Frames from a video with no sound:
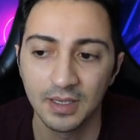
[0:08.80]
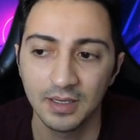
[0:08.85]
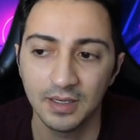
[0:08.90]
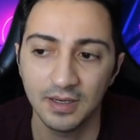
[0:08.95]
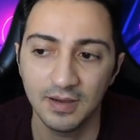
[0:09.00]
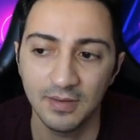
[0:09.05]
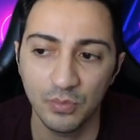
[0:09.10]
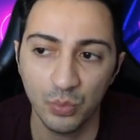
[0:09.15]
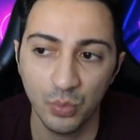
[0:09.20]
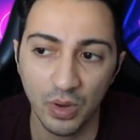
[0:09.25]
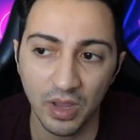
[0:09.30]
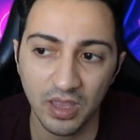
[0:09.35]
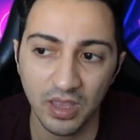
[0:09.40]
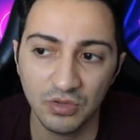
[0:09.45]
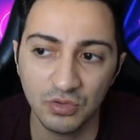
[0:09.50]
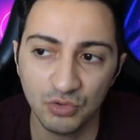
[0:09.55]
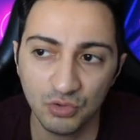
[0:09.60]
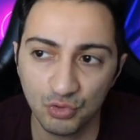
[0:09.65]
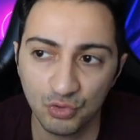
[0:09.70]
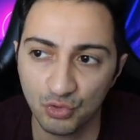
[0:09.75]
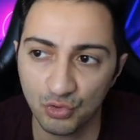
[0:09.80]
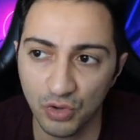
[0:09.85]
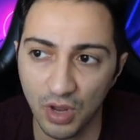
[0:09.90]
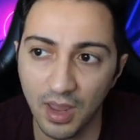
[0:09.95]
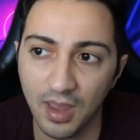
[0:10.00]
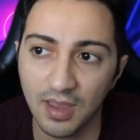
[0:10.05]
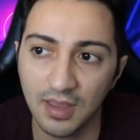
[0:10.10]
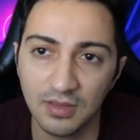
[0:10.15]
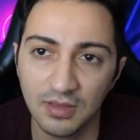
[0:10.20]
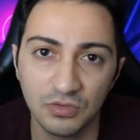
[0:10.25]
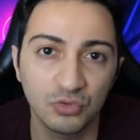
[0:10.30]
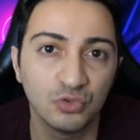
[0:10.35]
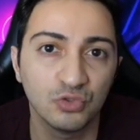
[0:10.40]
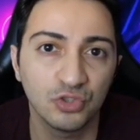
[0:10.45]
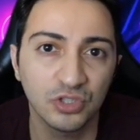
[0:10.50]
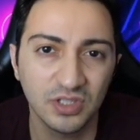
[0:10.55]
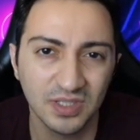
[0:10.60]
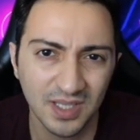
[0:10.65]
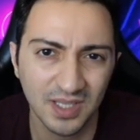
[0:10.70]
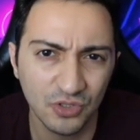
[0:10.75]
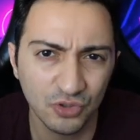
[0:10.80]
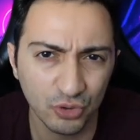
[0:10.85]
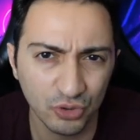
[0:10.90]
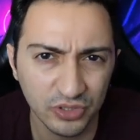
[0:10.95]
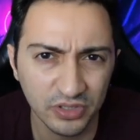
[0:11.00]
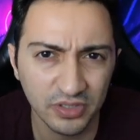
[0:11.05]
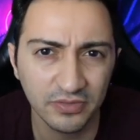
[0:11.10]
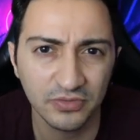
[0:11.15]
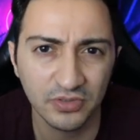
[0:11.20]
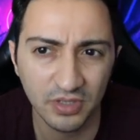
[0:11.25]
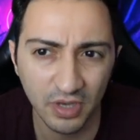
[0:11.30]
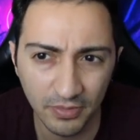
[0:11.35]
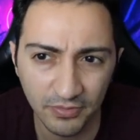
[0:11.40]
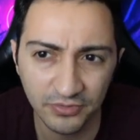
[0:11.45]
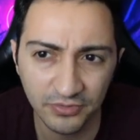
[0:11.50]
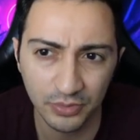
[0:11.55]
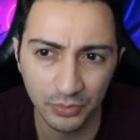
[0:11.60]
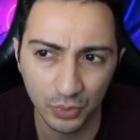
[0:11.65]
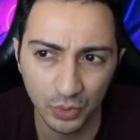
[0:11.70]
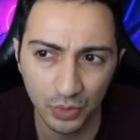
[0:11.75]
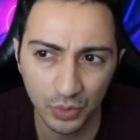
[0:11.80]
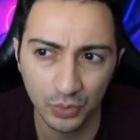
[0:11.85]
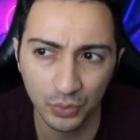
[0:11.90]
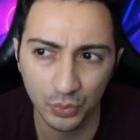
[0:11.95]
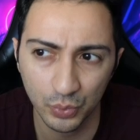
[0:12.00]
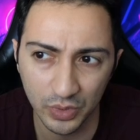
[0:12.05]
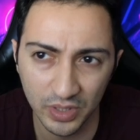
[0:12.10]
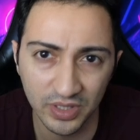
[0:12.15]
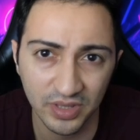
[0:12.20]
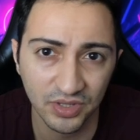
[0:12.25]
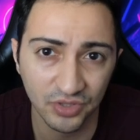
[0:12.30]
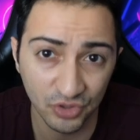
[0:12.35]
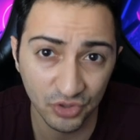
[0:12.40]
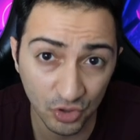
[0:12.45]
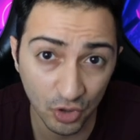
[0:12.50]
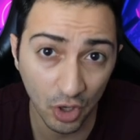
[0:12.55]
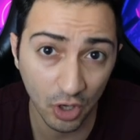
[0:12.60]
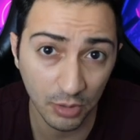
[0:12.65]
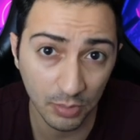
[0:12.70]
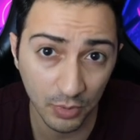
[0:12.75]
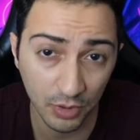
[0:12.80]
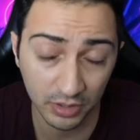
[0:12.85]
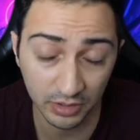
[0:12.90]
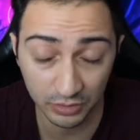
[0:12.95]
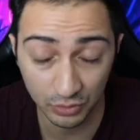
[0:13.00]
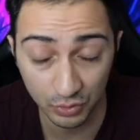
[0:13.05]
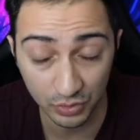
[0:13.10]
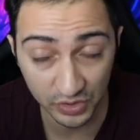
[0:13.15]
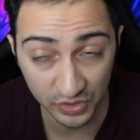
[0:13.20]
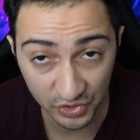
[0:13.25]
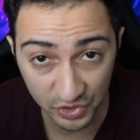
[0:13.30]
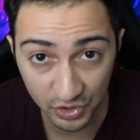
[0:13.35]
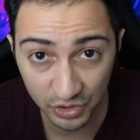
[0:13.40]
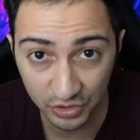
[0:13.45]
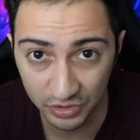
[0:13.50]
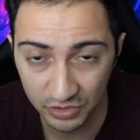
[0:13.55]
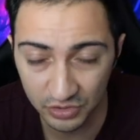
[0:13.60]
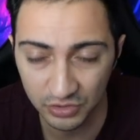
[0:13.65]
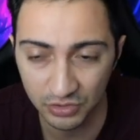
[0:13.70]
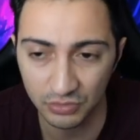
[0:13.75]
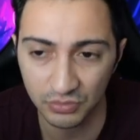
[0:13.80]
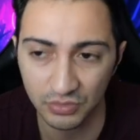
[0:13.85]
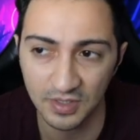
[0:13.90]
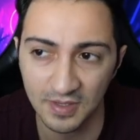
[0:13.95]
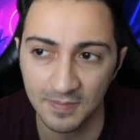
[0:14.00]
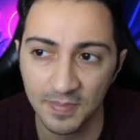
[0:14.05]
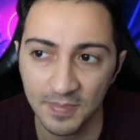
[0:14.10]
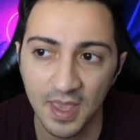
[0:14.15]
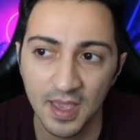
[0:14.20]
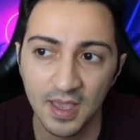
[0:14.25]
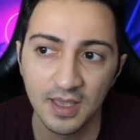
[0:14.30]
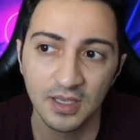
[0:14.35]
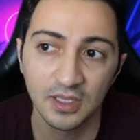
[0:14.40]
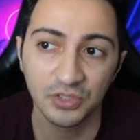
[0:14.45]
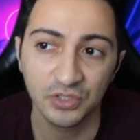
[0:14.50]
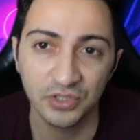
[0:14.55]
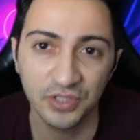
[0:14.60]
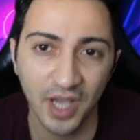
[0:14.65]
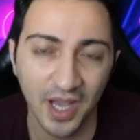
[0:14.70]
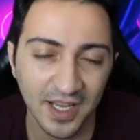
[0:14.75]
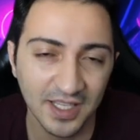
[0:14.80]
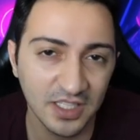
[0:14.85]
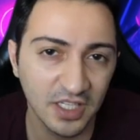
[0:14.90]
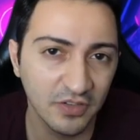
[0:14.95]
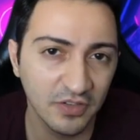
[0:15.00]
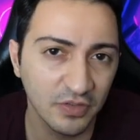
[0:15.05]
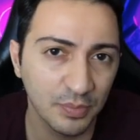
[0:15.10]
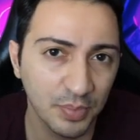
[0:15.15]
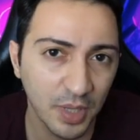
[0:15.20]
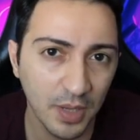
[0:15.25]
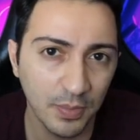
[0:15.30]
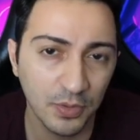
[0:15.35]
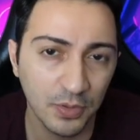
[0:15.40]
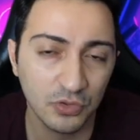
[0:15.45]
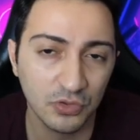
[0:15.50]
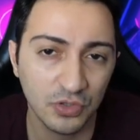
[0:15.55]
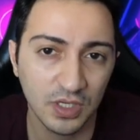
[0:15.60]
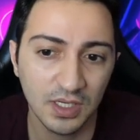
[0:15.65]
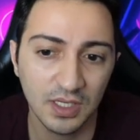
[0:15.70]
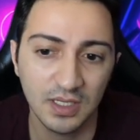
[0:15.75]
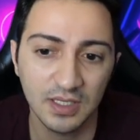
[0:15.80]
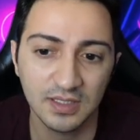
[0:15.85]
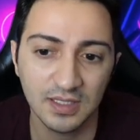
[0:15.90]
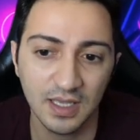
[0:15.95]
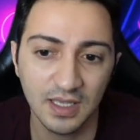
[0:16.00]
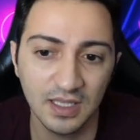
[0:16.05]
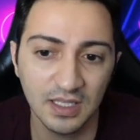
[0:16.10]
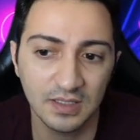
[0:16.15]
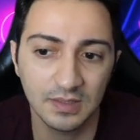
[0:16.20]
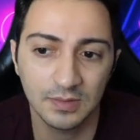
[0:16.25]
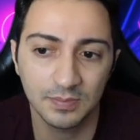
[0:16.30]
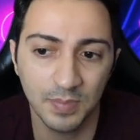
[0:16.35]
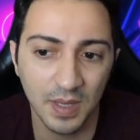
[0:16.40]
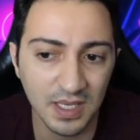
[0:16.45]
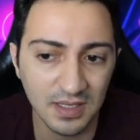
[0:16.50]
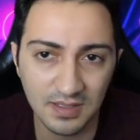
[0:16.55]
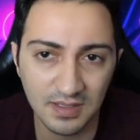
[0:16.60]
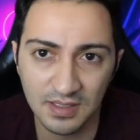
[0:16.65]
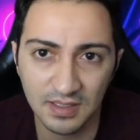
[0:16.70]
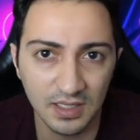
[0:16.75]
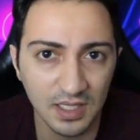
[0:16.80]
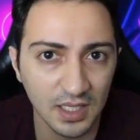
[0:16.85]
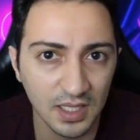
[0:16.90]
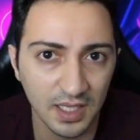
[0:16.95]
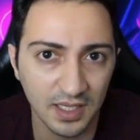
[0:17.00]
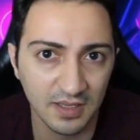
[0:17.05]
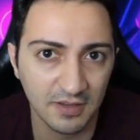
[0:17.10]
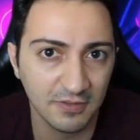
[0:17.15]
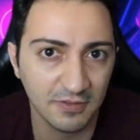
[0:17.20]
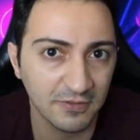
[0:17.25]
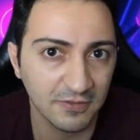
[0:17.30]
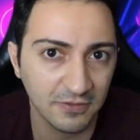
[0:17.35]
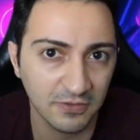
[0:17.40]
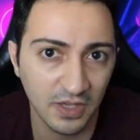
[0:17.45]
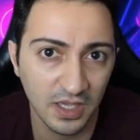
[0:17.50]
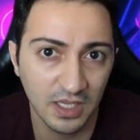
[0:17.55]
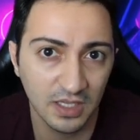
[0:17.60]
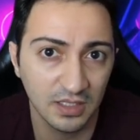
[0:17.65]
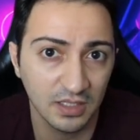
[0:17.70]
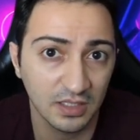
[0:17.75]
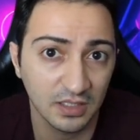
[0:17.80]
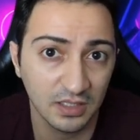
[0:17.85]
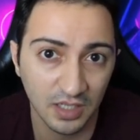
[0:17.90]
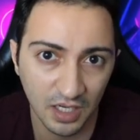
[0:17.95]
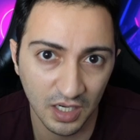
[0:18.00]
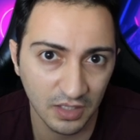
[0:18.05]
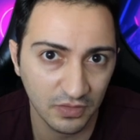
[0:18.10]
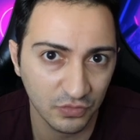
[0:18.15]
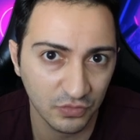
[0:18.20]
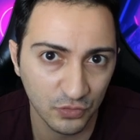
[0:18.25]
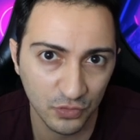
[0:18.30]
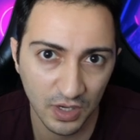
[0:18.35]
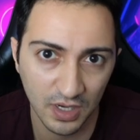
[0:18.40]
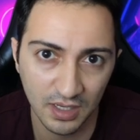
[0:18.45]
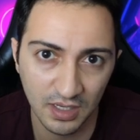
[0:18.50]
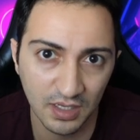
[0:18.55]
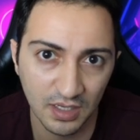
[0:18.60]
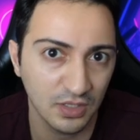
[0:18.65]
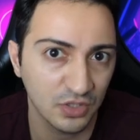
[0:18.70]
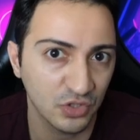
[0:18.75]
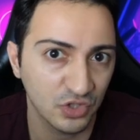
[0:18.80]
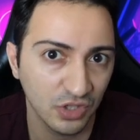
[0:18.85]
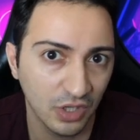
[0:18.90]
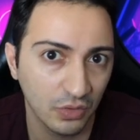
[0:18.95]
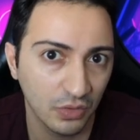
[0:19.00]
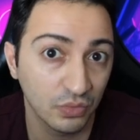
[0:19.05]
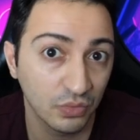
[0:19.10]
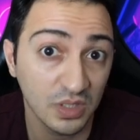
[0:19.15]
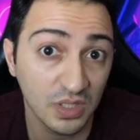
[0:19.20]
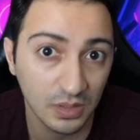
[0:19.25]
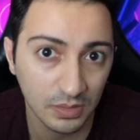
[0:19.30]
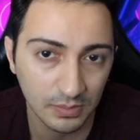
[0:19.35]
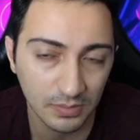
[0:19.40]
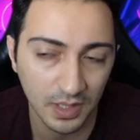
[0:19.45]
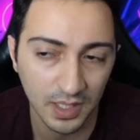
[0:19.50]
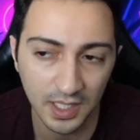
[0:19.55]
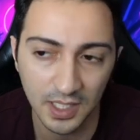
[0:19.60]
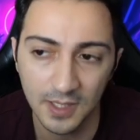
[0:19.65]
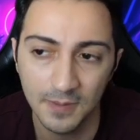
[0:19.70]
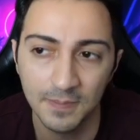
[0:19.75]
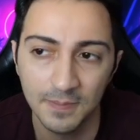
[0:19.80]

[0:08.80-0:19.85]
way to trade, to just get yourself comfortable with stock market to a certain degree. So the idea of a paper trading is that it's basically like a fake kind of trading. It's not real money,